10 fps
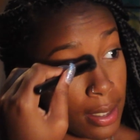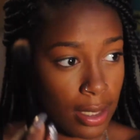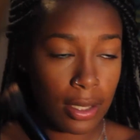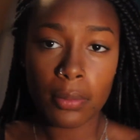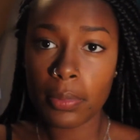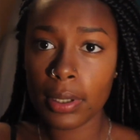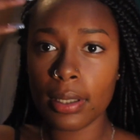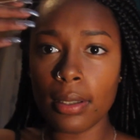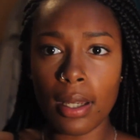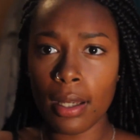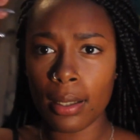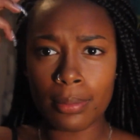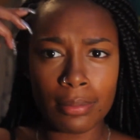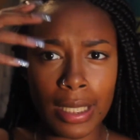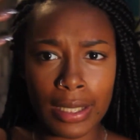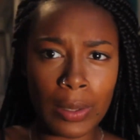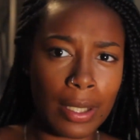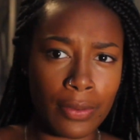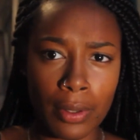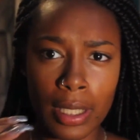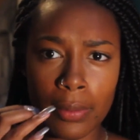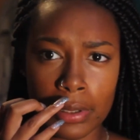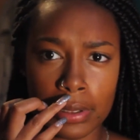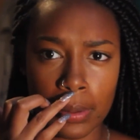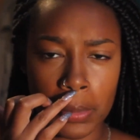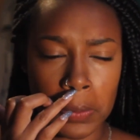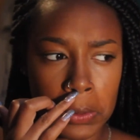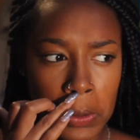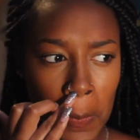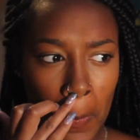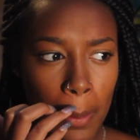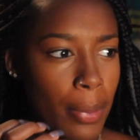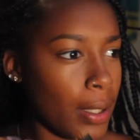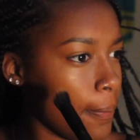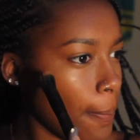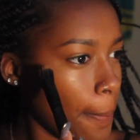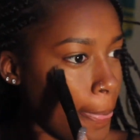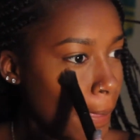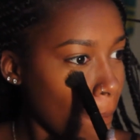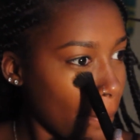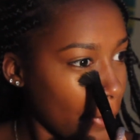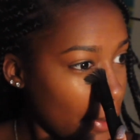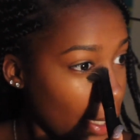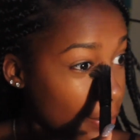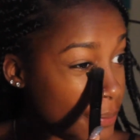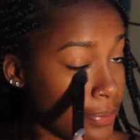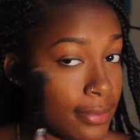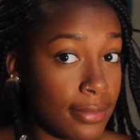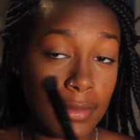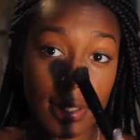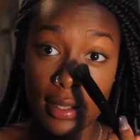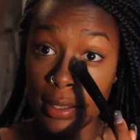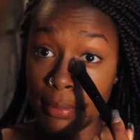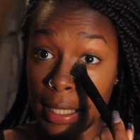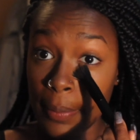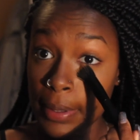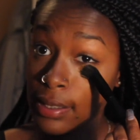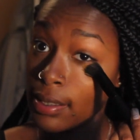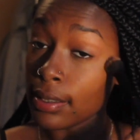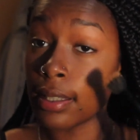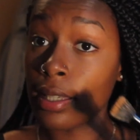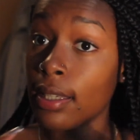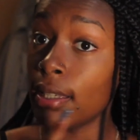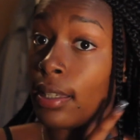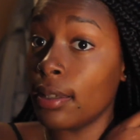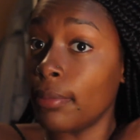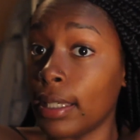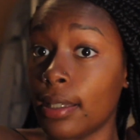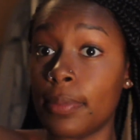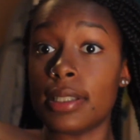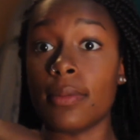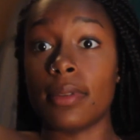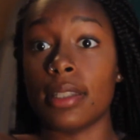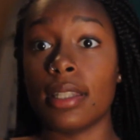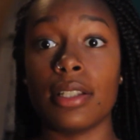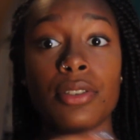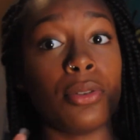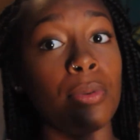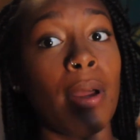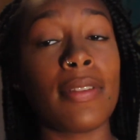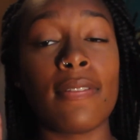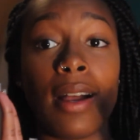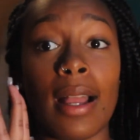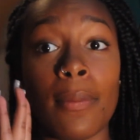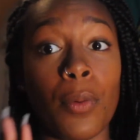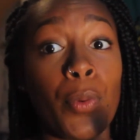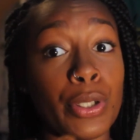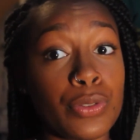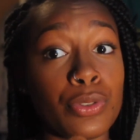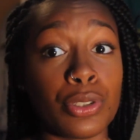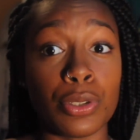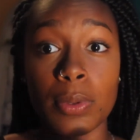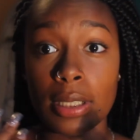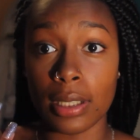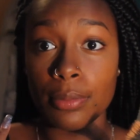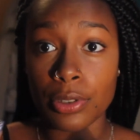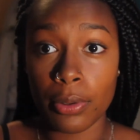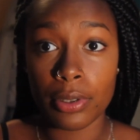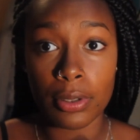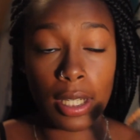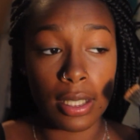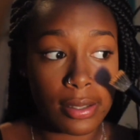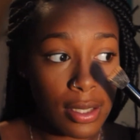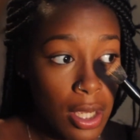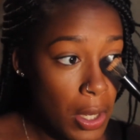And I don't put any on my forehead, which some people do, but you can. Again, makeup is a Makeup is something that you have to find what works for you, and I'm showing you guys